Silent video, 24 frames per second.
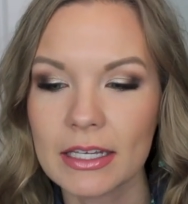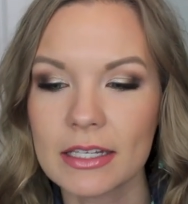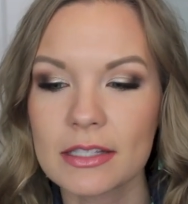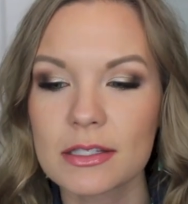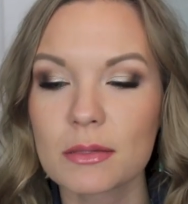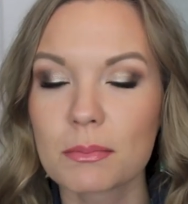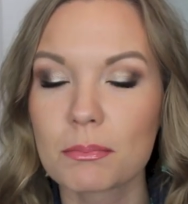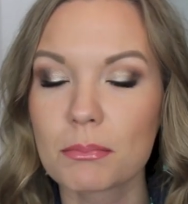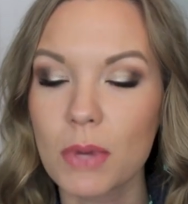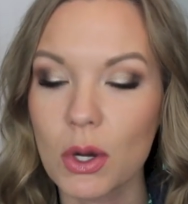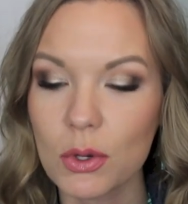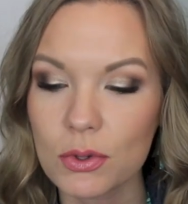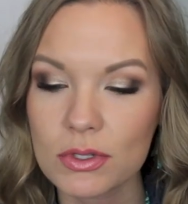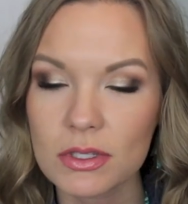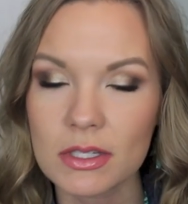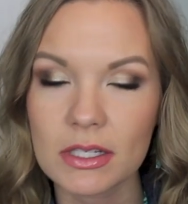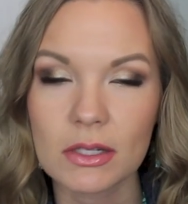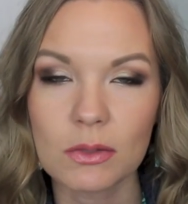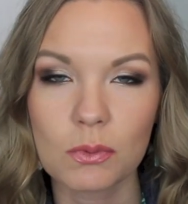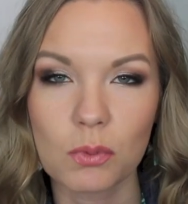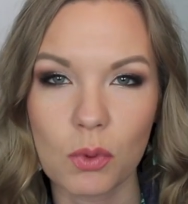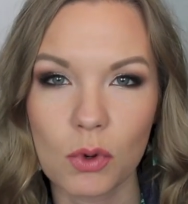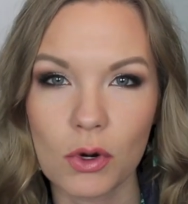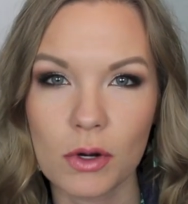It's
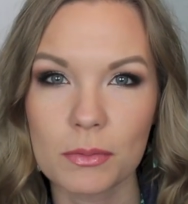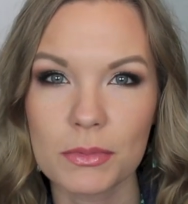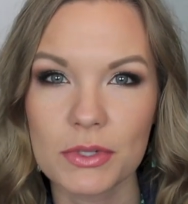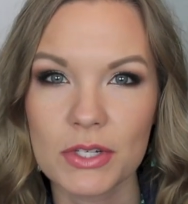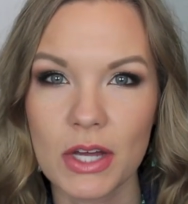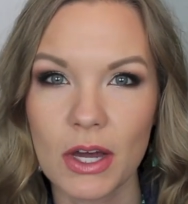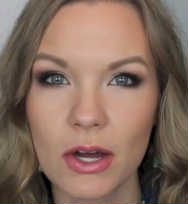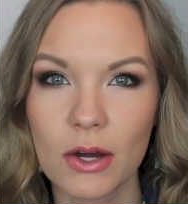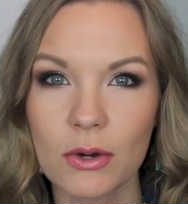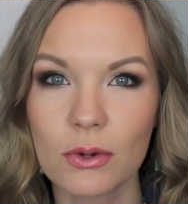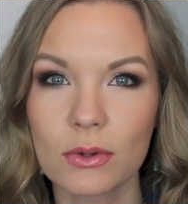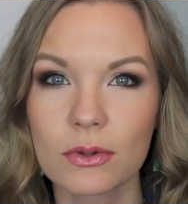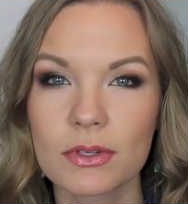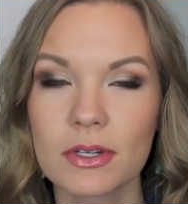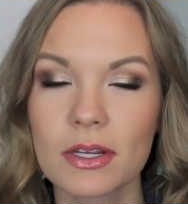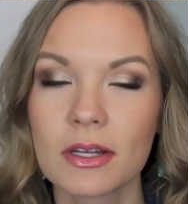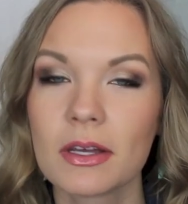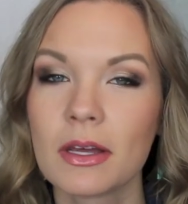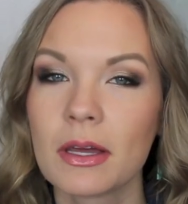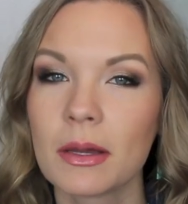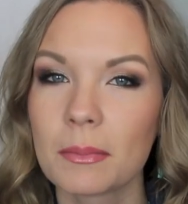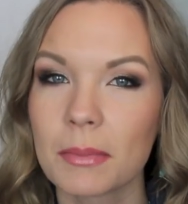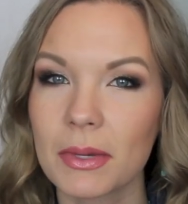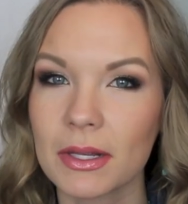mostly warm toned,
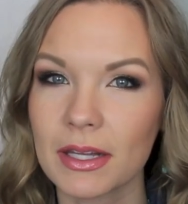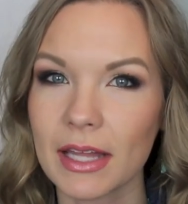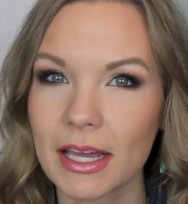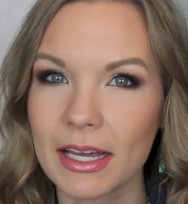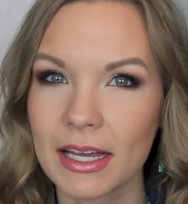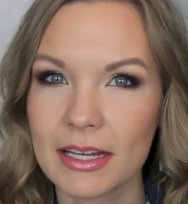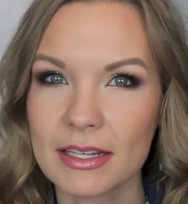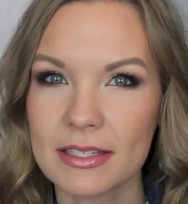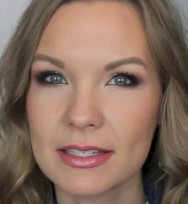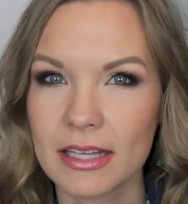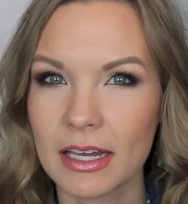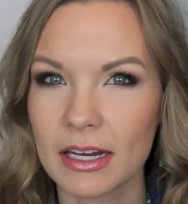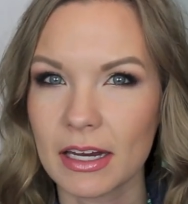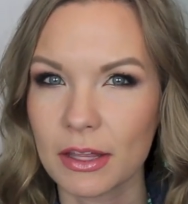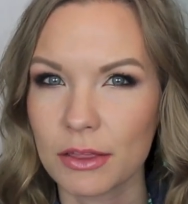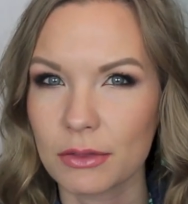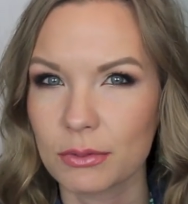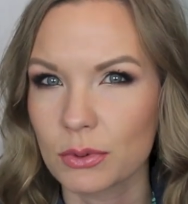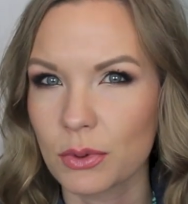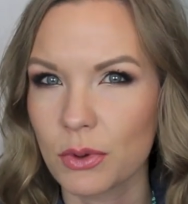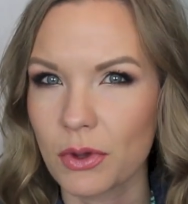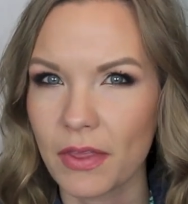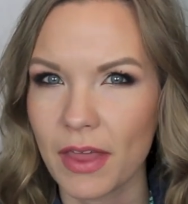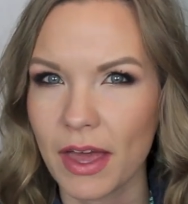but like I said, I
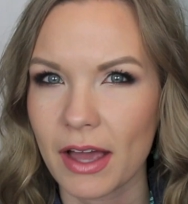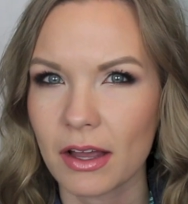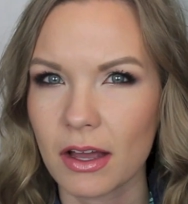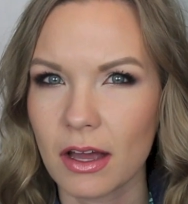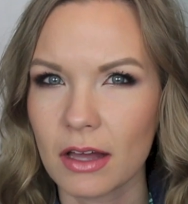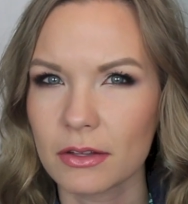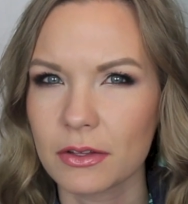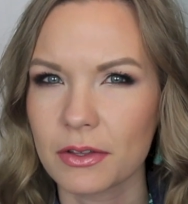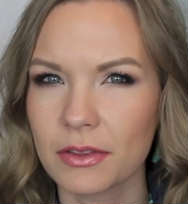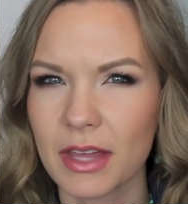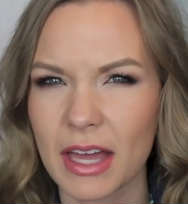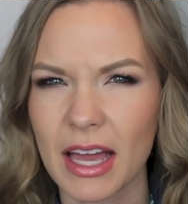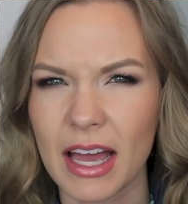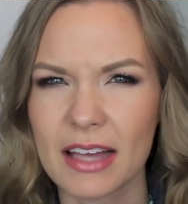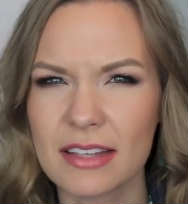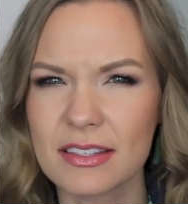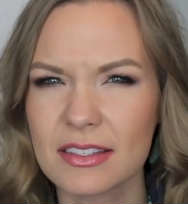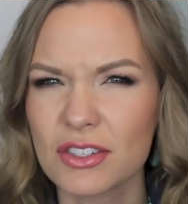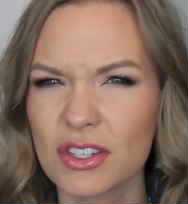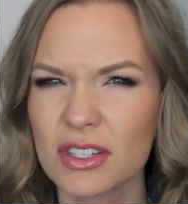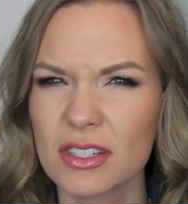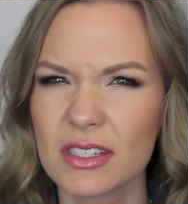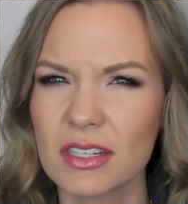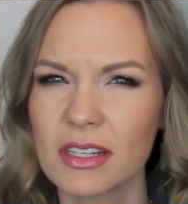threw in that color that
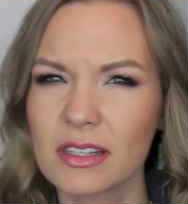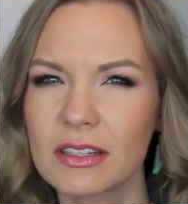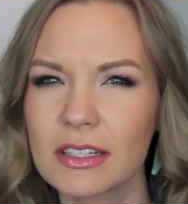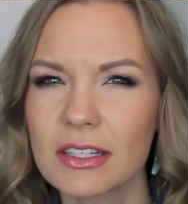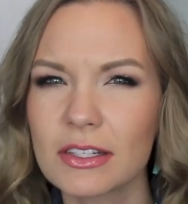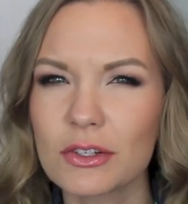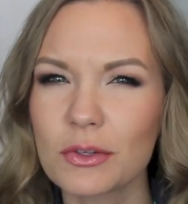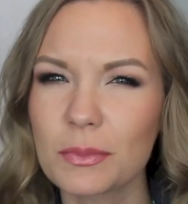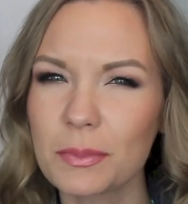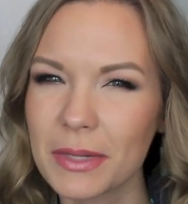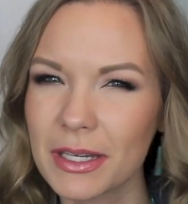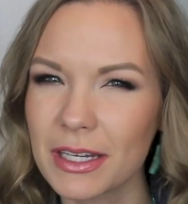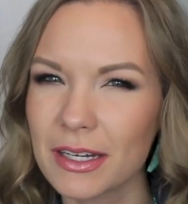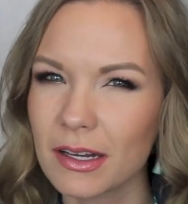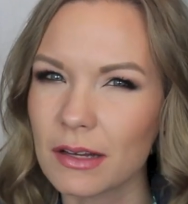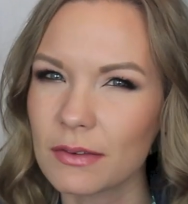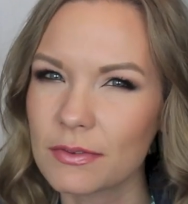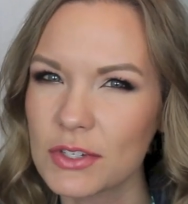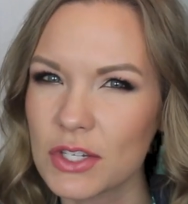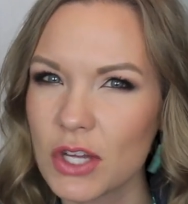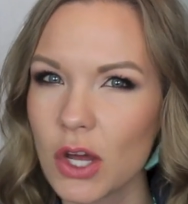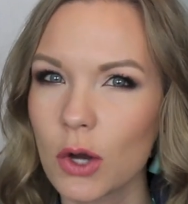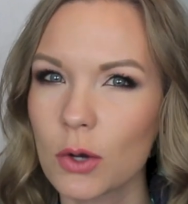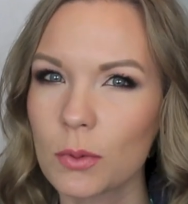has just a little bit
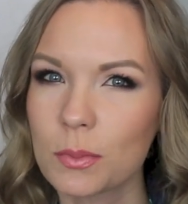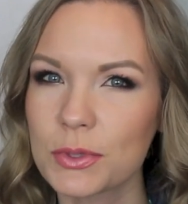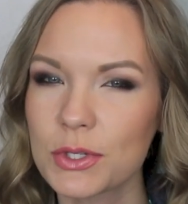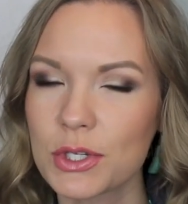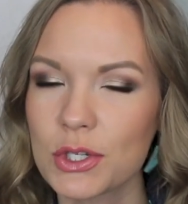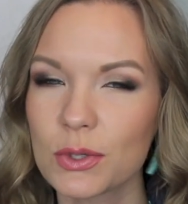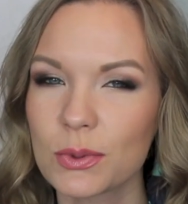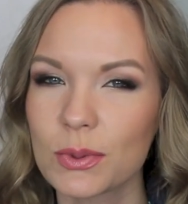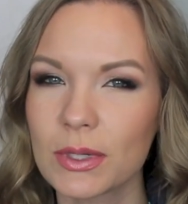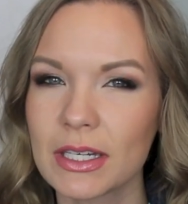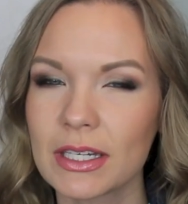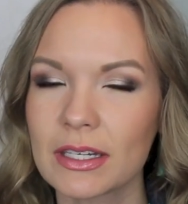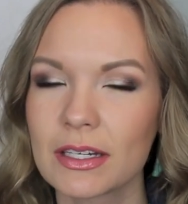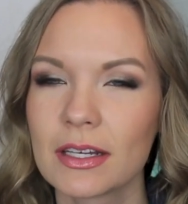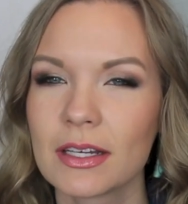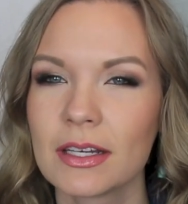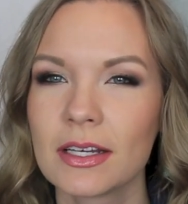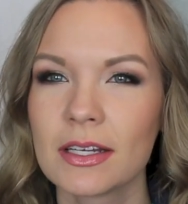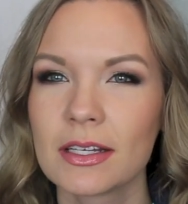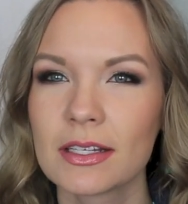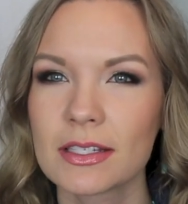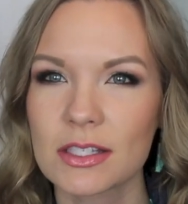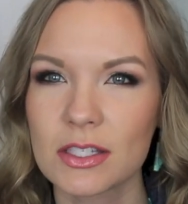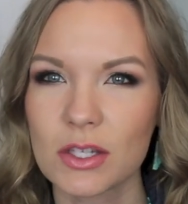of taupe to it,
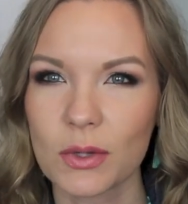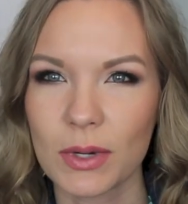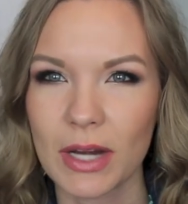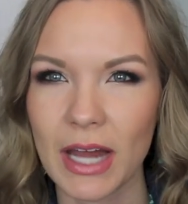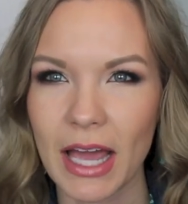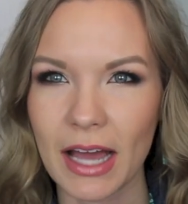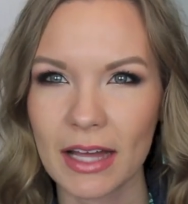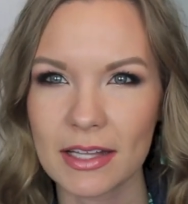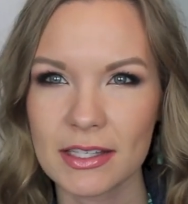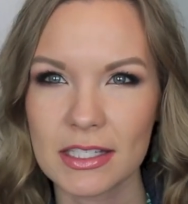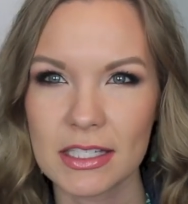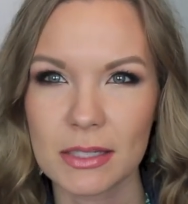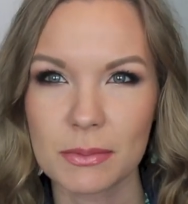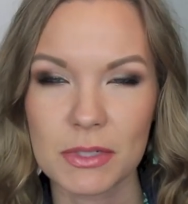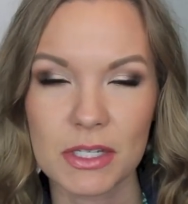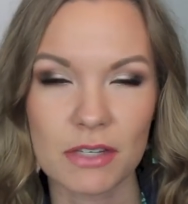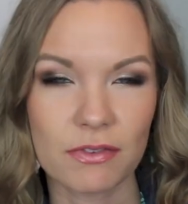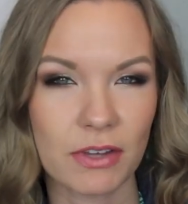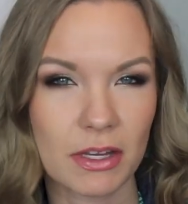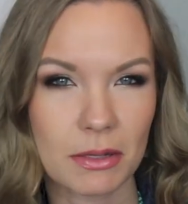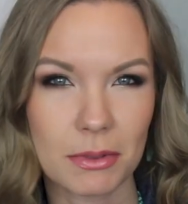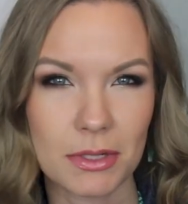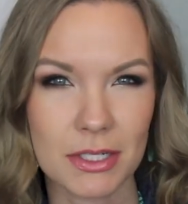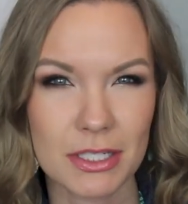so it adds some
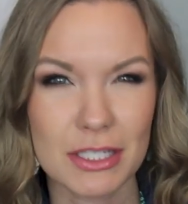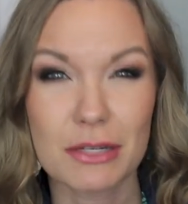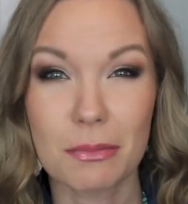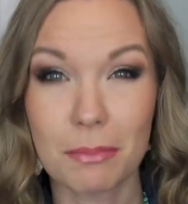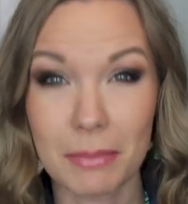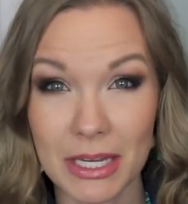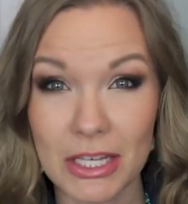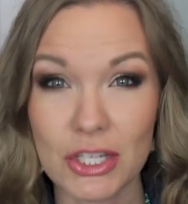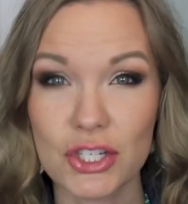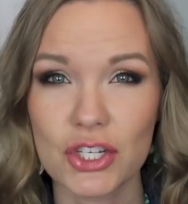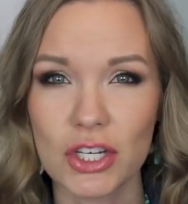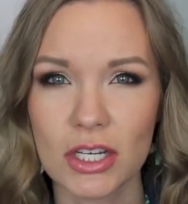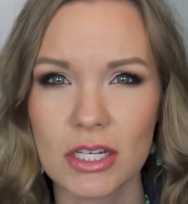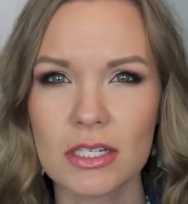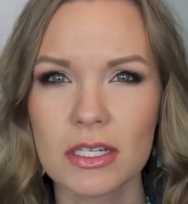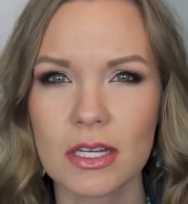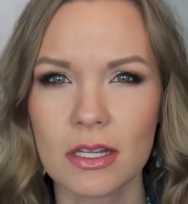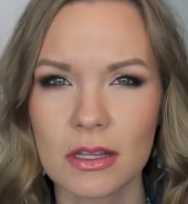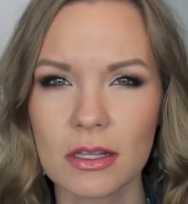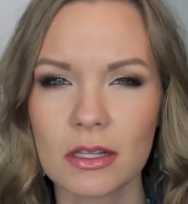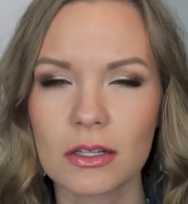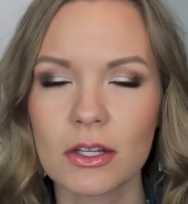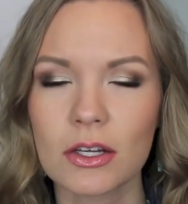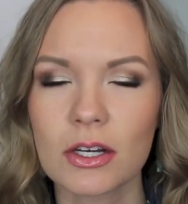dimension
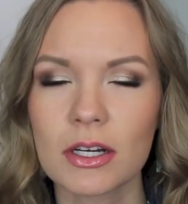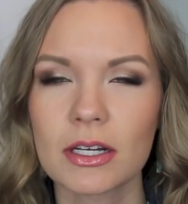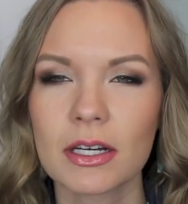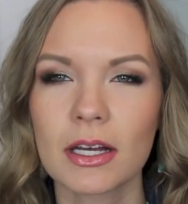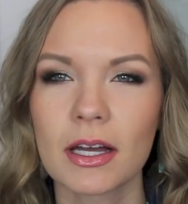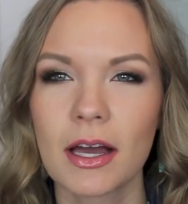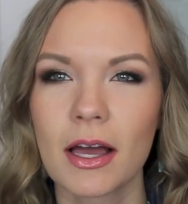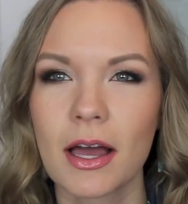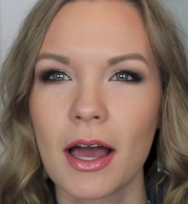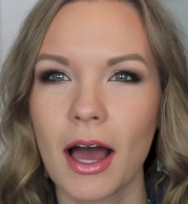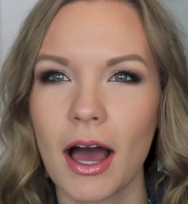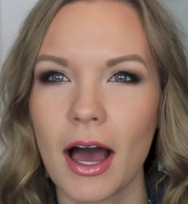to the look.